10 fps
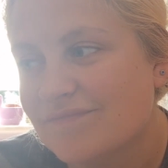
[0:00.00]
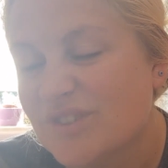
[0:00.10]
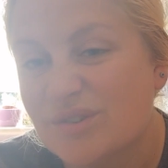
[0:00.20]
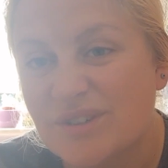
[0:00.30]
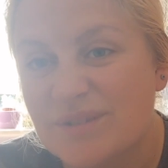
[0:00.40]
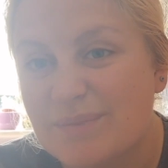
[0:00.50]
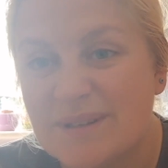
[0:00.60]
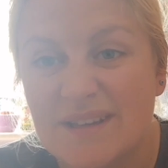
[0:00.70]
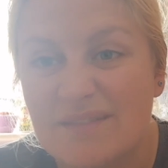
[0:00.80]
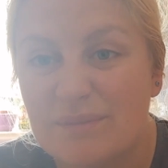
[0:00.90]
she'll just be
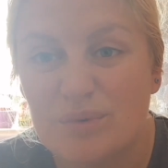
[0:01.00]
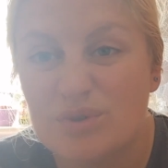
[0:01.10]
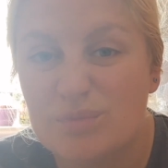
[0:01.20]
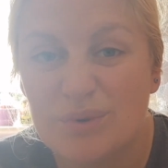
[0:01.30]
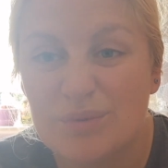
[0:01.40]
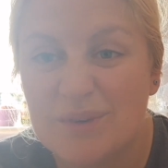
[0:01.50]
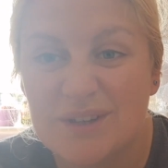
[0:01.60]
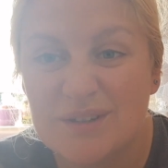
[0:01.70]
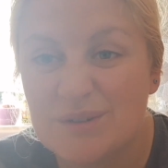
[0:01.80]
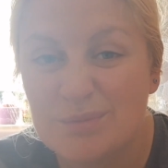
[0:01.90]
even more spoiled because
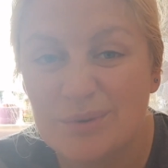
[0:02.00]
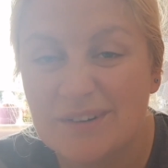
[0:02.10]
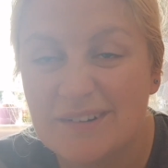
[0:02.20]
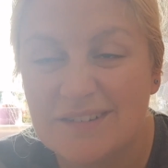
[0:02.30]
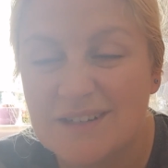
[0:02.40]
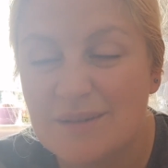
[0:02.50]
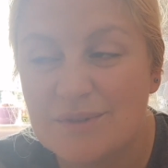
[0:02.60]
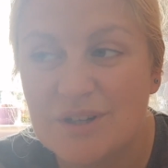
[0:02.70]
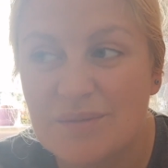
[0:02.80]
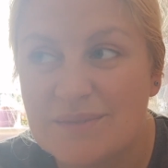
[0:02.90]
I spoil her every time
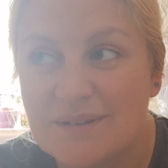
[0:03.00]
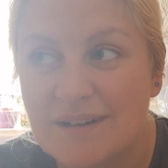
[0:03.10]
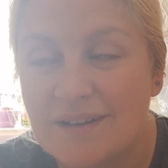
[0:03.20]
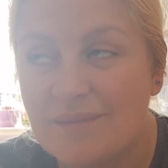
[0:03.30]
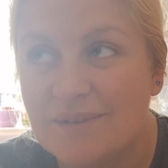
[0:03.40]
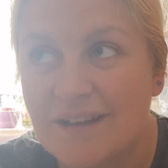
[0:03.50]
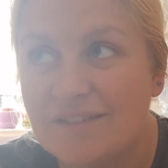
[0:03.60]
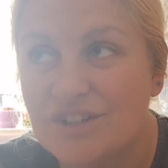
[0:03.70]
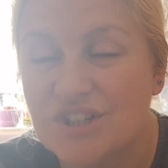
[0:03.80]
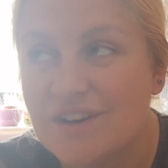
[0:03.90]
I come down, and she